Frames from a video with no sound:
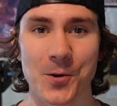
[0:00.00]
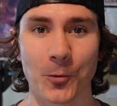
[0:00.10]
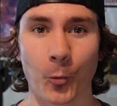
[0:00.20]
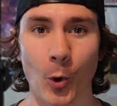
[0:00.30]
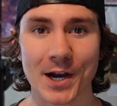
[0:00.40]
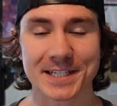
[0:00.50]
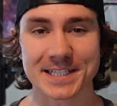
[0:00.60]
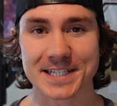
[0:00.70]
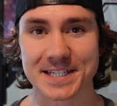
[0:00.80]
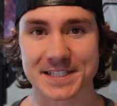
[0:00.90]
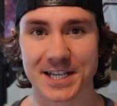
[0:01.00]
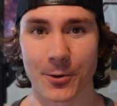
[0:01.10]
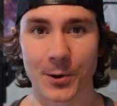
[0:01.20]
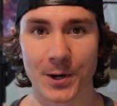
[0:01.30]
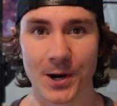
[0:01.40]
What is
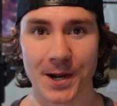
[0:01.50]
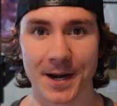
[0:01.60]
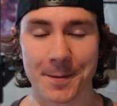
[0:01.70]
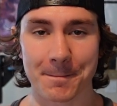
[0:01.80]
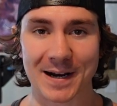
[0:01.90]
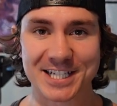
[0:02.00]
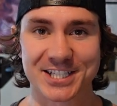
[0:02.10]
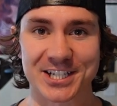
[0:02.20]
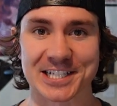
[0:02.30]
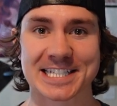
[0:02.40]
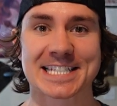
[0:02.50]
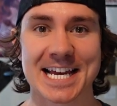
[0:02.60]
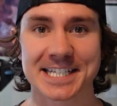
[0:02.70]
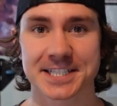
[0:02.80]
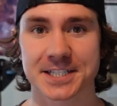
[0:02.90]
going on, my
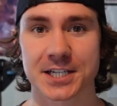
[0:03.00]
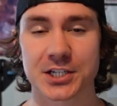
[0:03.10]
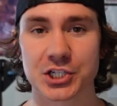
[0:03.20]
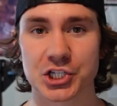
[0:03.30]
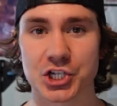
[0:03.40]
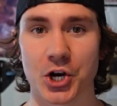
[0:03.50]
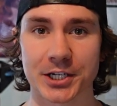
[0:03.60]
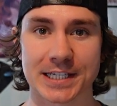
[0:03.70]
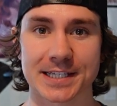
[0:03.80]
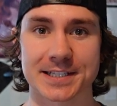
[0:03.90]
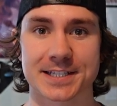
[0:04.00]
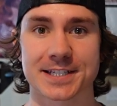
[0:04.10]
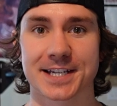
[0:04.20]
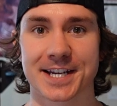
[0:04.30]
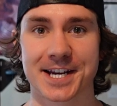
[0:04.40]
success
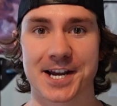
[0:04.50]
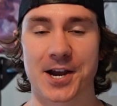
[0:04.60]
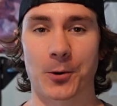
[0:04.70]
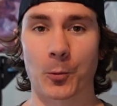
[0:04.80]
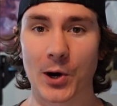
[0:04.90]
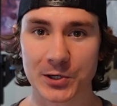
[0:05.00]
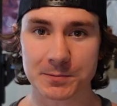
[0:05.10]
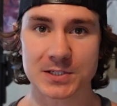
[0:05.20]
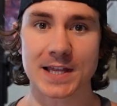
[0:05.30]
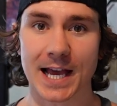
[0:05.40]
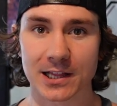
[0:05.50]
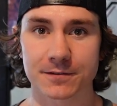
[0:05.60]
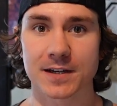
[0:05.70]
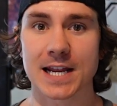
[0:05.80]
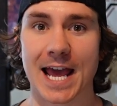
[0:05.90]
junkies? Welcome to the
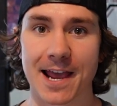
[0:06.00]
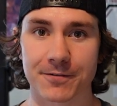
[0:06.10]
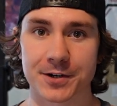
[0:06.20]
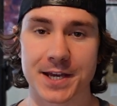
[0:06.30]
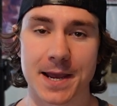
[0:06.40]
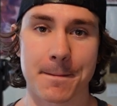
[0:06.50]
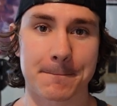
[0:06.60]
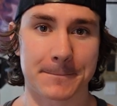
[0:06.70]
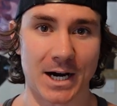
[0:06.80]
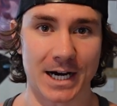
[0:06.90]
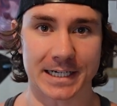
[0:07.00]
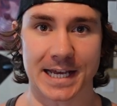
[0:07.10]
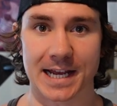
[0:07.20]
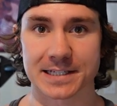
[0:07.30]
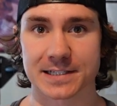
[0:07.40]
Elevate Everyday
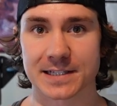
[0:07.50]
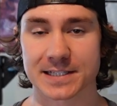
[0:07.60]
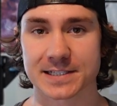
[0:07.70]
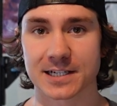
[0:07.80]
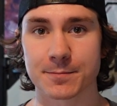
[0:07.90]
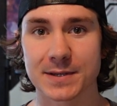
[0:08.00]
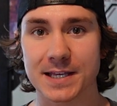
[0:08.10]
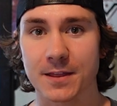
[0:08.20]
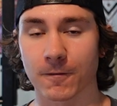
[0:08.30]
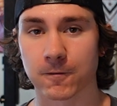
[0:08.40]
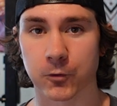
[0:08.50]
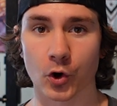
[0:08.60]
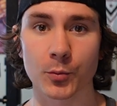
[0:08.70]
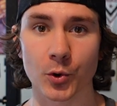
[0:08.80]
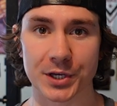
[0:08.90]
Podcast. This is going to be the
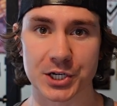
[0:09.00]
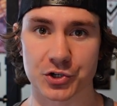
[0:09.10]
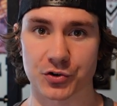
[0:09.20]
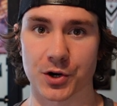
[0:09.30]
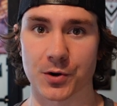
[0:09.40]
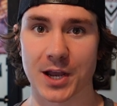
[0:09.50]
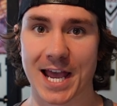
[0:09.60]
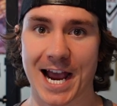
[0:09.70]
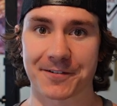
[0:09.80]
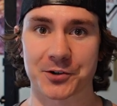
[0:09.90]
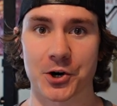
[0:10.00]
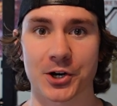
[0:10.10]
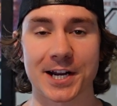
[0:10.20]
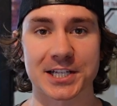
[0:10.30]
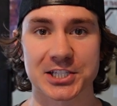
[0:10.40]
formal intro after our
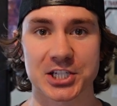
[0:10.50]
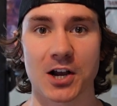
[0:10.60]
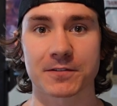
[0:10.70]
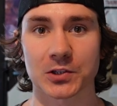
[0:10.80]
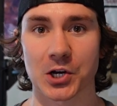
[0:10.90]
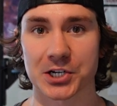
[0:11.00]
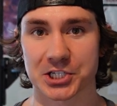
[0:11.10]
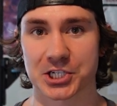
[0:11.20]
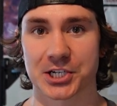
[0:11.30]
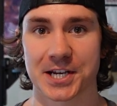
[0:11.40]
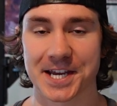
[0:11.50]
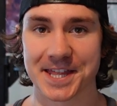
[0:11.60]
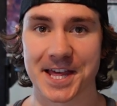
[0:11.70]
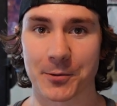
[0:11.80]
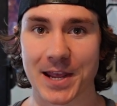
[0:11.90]
kind of soft launch
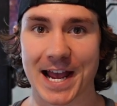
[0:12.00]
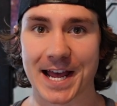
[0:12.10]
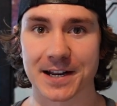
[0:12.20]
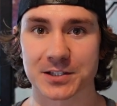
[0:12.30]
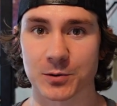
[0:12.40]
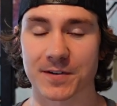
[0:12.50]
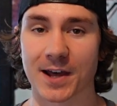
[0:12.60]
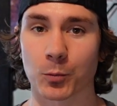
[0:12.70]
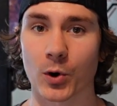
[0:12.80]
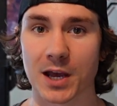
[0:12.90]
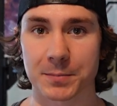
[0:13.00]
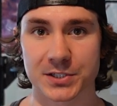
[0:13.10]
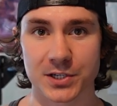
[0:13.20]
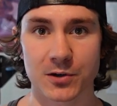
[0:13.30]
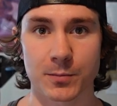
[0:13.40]
that we had. So we've had one
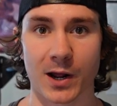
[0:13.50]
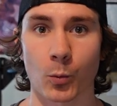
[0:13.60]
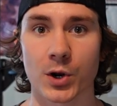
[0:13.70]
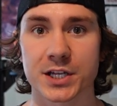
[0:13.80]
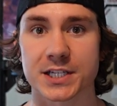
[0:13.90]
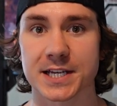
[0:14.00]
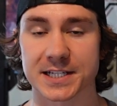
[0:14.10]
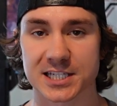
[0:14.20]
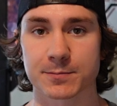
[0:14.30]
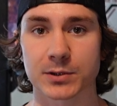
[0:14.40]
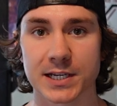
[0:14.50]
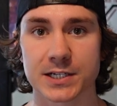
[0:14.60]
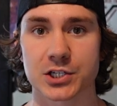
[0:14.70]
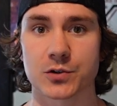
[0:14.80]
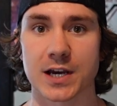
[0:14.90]
episode, but I wanted to
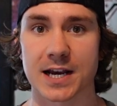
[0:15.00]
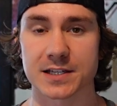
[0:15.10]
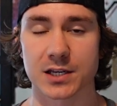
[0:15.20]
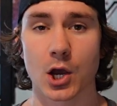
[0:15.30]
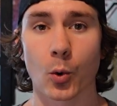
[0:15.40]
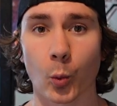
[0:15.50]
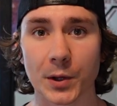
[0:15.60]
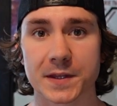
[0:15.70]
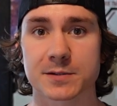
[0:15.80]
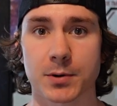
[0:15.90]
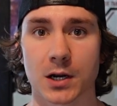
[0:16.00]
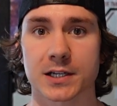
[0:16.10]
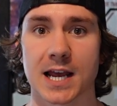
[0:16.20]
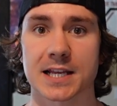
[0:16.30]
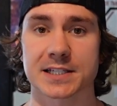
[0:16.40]
explain to you guys what this
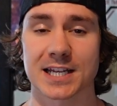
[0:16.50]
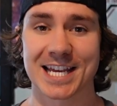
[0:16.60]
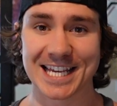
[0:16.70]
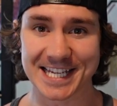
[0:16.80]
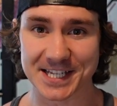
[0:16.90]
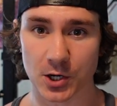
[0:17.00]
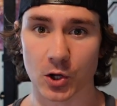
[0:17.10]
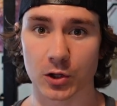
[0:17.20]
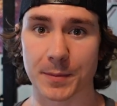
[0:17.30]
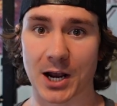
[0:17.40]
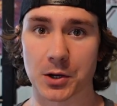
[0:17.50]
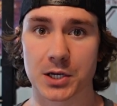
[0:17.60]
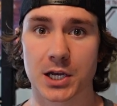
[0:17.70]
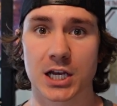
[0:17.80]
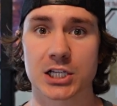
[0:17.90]
podcast is all
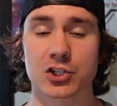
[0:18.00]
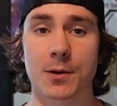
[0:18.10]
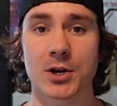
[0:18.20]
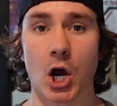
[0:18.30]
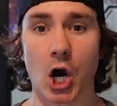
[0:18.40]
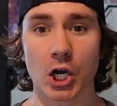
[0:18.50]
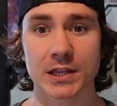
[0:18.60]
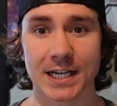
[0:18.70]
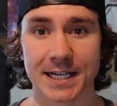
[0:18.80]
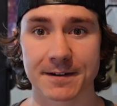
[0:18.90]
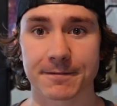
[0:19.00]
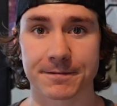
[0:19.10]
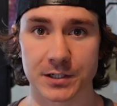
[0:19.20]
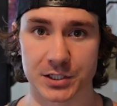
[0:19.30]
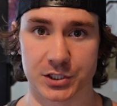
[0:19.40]
about. So I'm an online
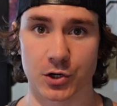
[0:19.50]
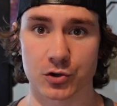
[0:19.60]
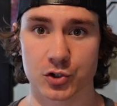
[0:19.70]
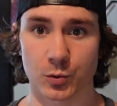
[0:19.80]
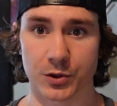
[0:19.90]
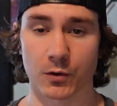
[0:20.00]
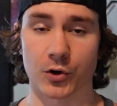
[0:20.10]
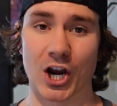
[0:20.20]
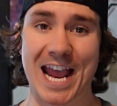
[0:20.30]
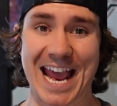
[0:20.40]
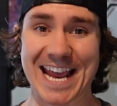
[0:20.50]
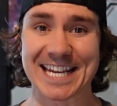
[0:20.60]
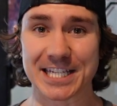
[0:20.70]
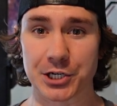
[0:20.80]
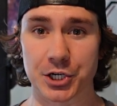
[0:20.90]
fitness coach with over
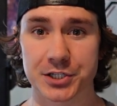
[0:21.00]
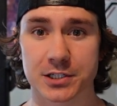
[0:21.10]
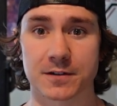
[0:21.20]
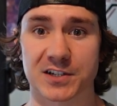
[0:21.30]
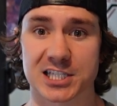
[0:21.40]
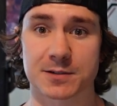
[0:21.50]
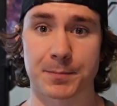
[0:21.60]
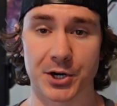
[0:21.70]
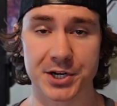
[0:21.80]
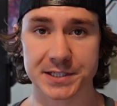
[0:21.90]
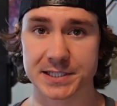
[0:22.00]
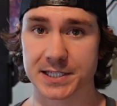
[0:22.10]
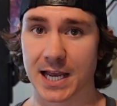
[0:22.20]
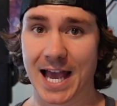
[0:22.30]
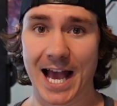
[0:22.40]
8 years of
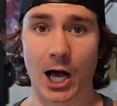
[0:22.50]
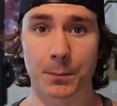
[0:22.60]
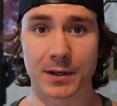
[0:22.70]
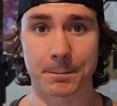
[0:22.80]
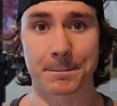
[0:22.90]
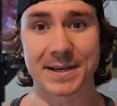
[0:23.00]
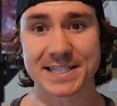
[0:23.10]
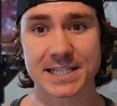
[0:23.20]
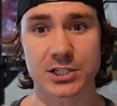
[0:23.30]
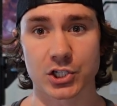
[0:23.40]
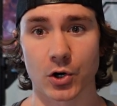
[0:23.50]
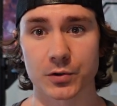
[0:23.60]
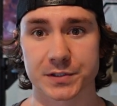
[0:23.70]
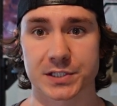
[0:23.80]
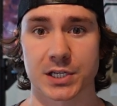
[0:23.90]
experience helping busy
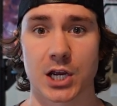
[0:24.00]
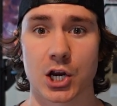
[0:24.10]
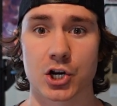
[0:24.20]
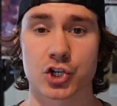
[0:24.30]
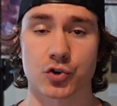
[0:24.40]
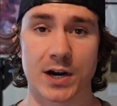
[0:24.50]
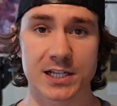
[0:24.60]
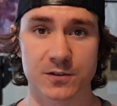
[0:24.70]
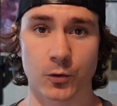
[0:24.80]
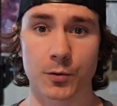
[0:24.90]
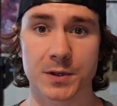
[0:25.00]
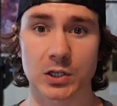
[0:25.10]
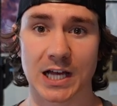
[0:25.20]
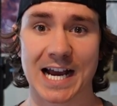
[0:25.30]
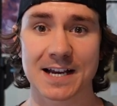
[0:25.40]
adults transform their
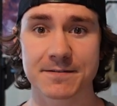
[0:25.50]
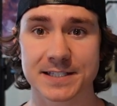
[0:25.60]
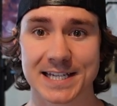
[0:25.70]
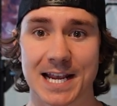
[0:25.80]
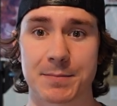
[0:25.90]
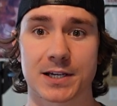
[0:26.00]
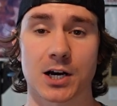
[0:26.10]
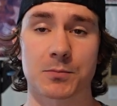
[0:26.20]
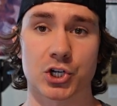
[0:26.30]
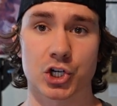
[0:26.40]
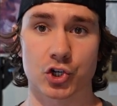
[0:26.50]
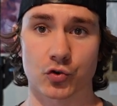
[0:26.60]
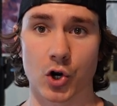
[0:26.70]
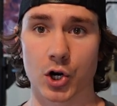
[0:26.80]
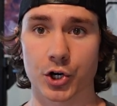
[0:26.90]
lives and become
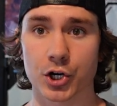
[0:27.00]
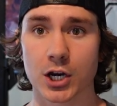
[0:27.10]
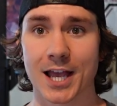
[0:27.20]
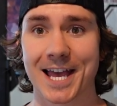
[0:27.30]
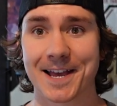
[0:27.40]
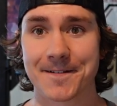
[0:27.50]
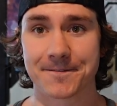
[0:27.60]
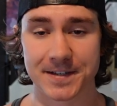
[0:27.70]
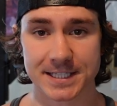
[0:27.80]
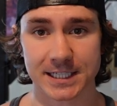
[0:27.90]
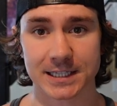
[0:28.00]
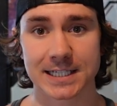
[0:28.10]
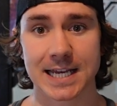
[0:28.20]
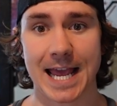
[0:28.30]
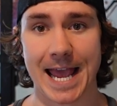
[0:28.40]
stronger
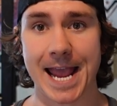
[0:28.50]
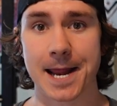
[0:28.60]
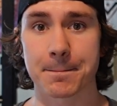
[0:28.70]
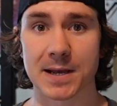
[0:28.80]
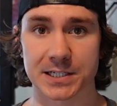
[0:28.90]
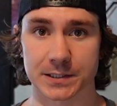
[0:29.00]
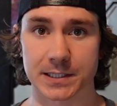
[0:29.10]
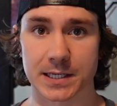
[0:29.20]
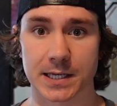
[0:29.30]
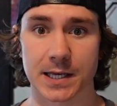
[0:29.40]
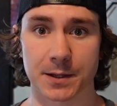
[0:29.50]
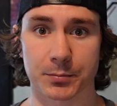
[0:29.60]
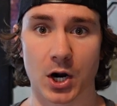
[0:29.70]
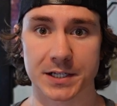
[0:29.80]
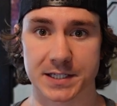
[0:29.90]
physically and mentally in the
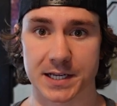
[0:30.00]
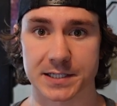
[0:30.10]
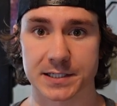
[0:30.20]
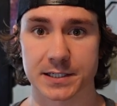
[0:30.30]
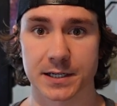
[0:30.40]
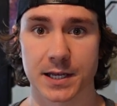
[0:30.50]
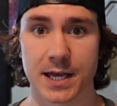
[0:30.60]
process.